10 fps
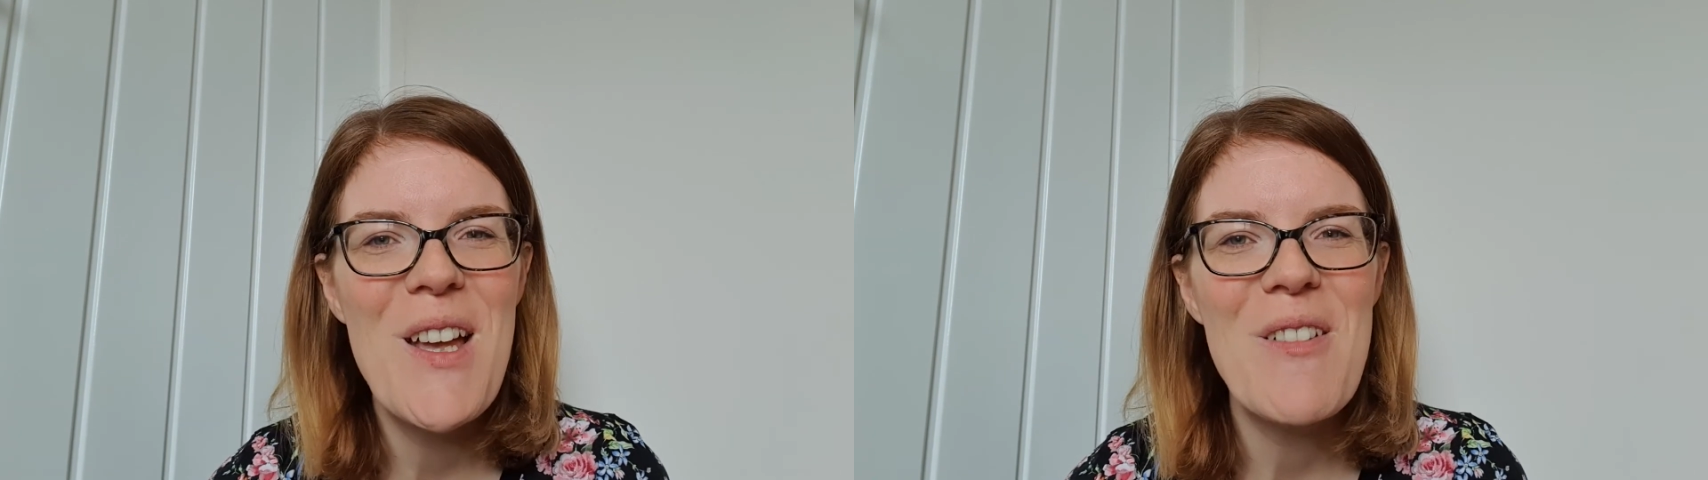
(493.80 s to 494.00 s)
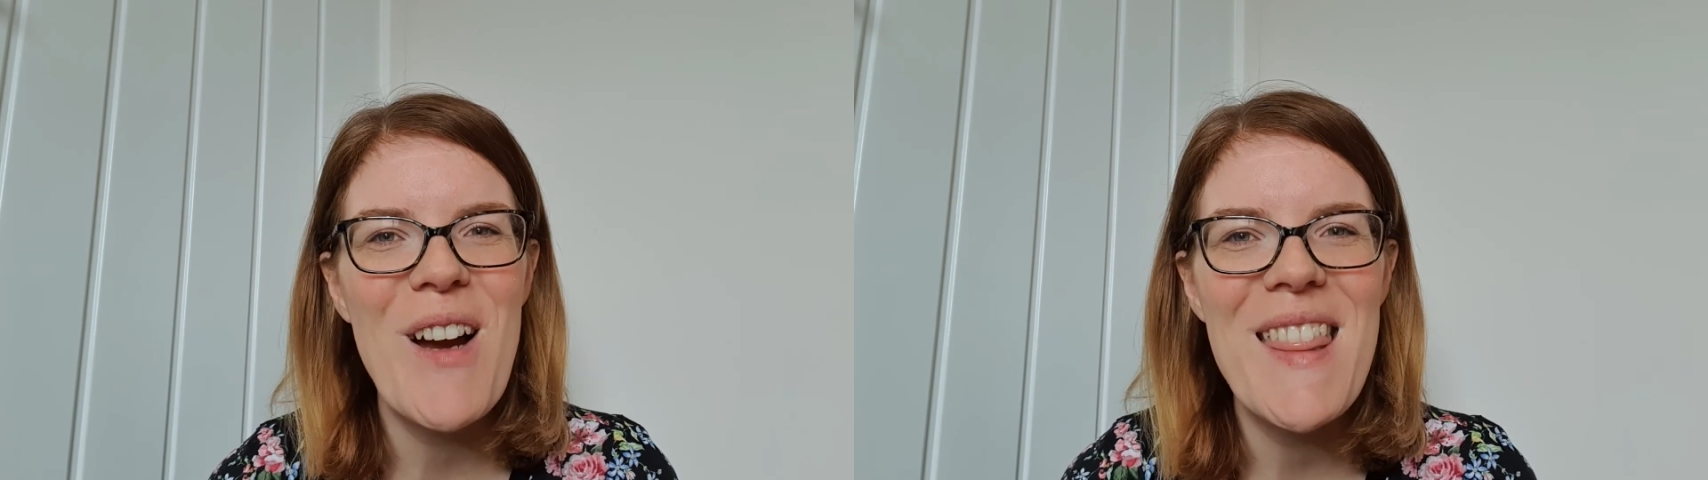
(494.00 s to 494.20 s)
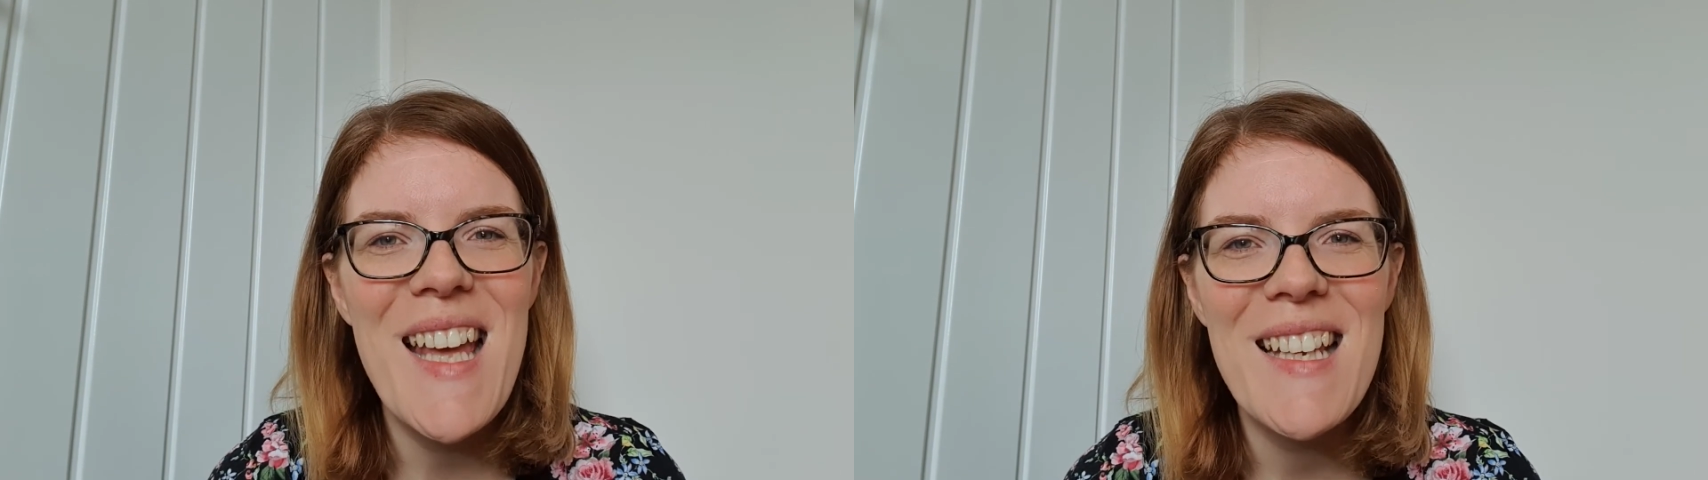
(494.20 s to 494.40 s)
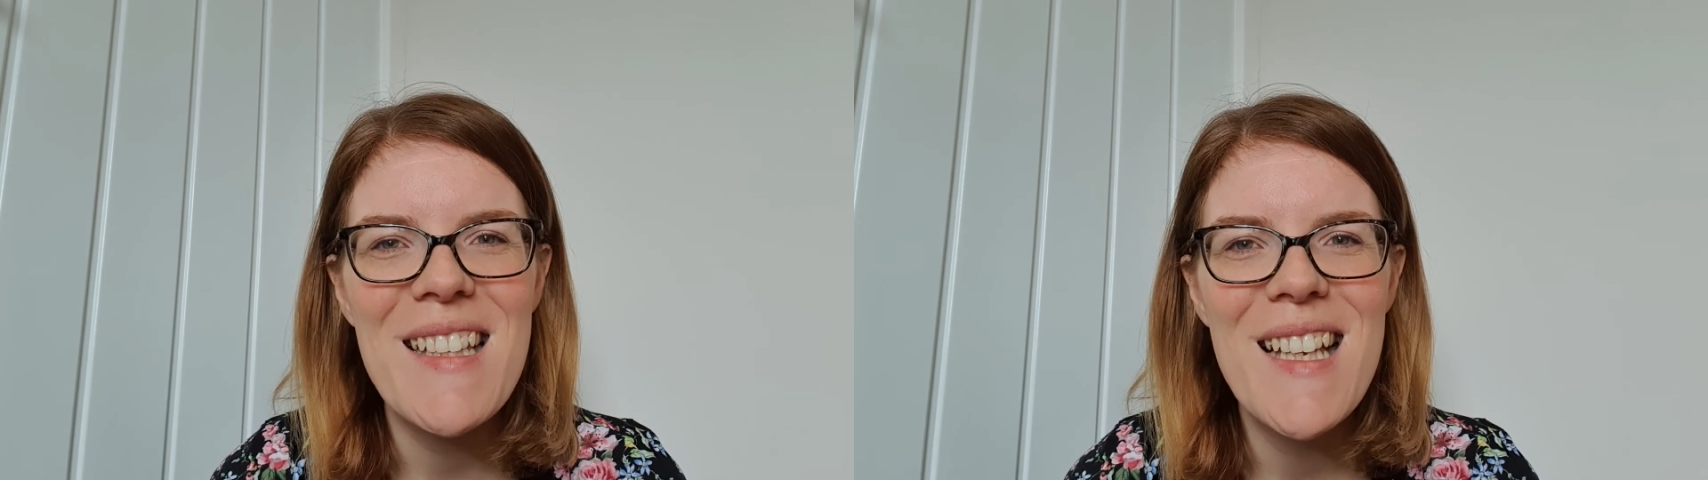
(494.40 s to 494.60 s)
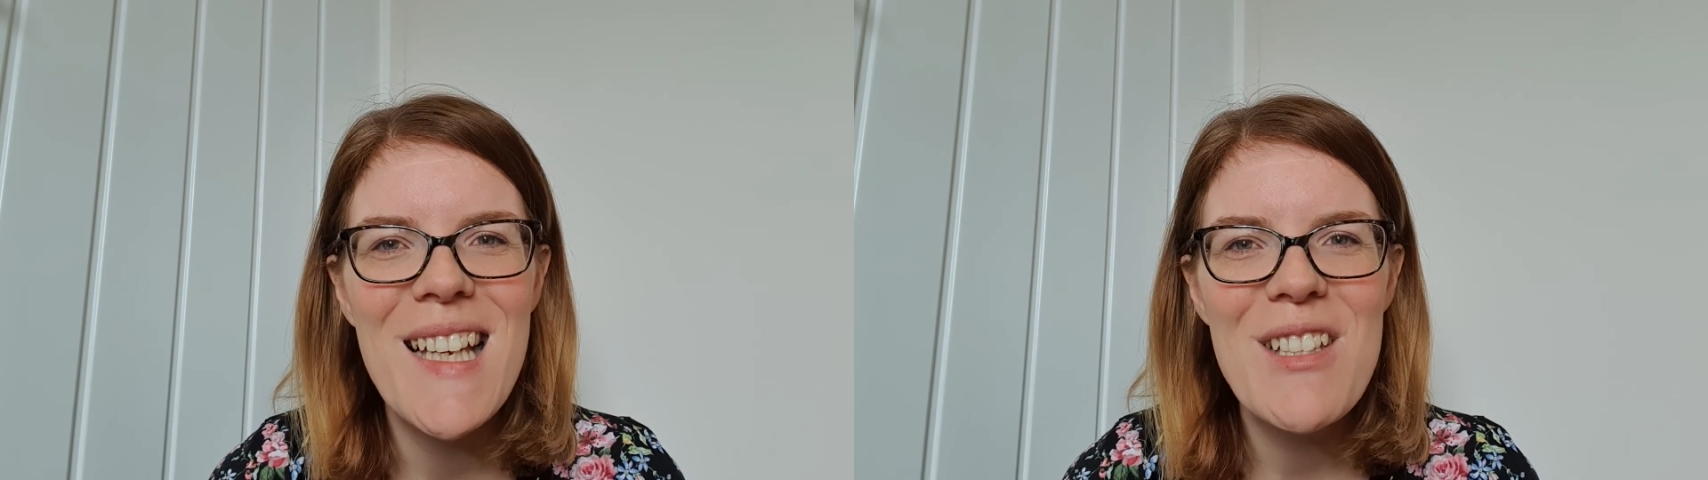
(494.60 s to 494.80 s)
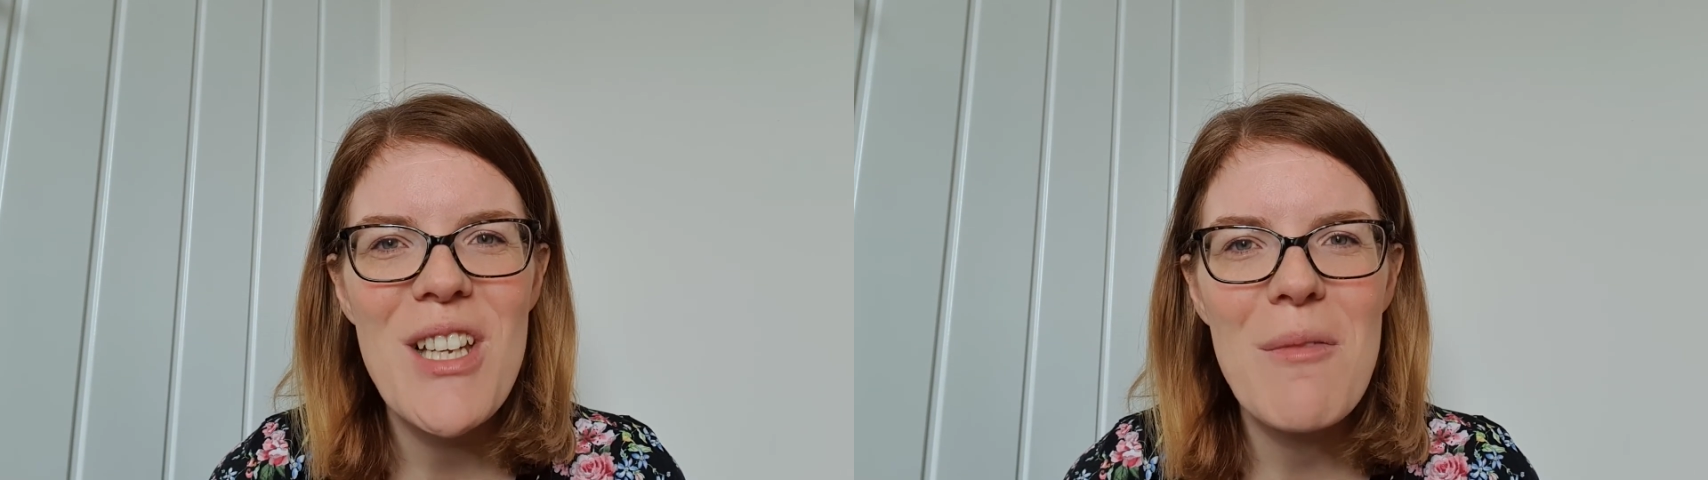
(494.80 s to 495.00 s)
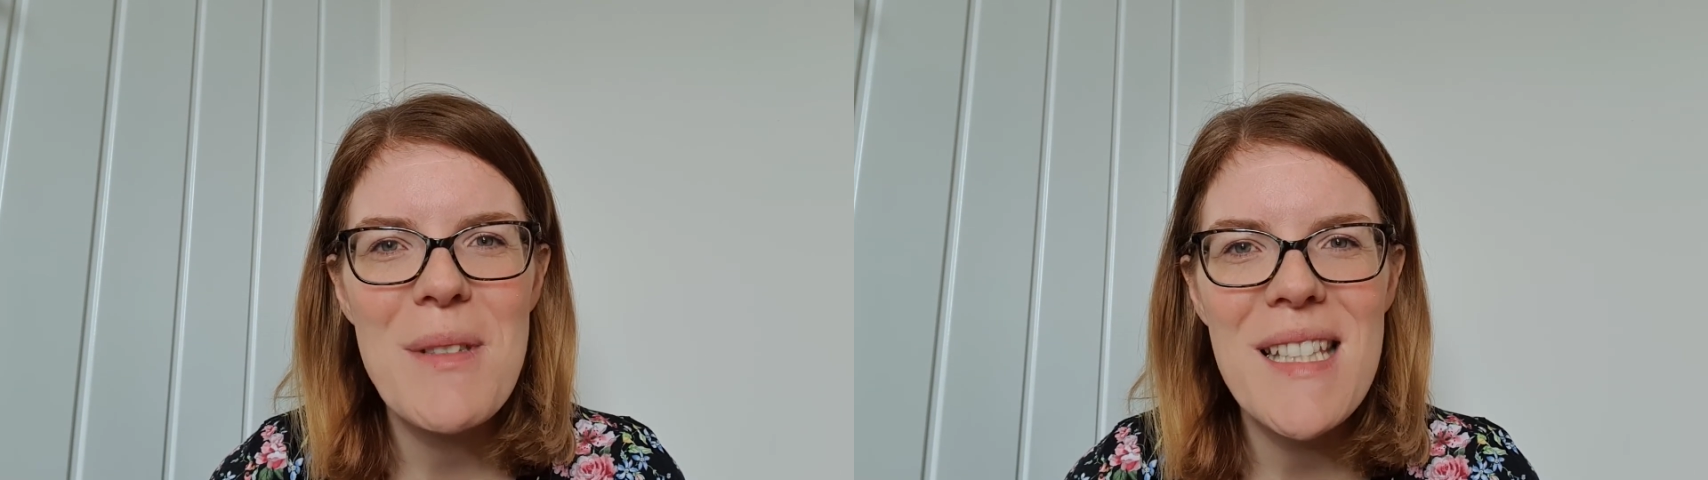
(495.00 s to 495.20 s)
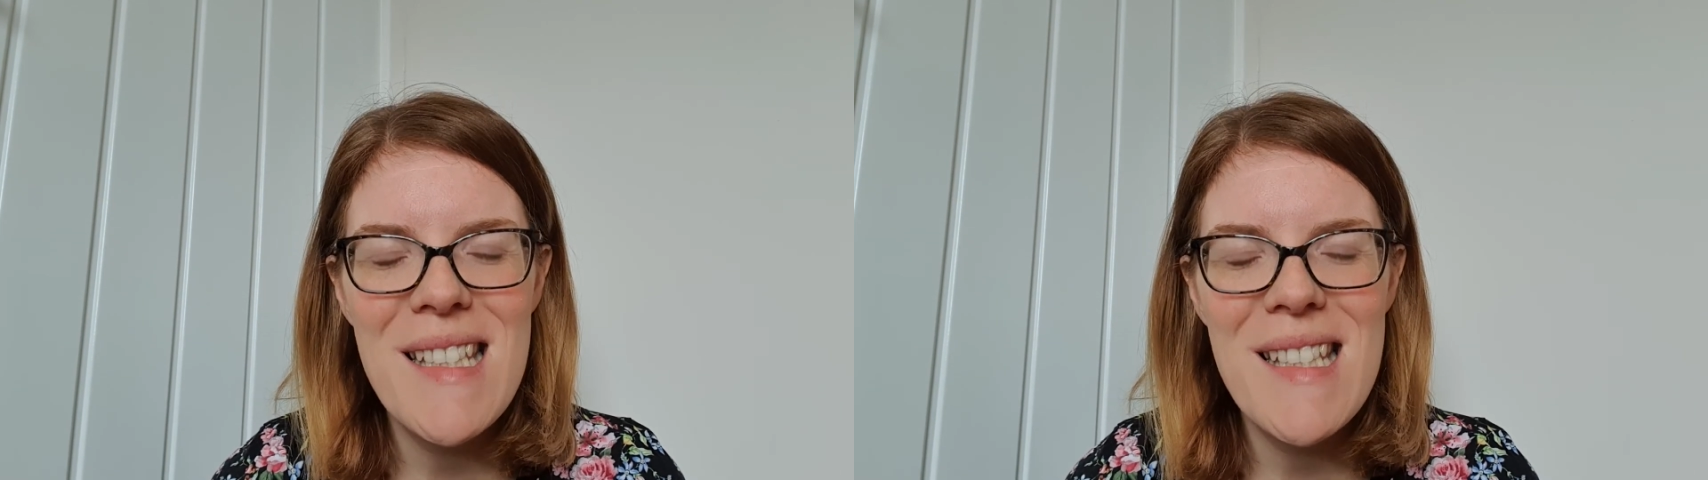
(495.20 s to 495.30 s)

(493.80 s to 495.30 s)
Right then, chapter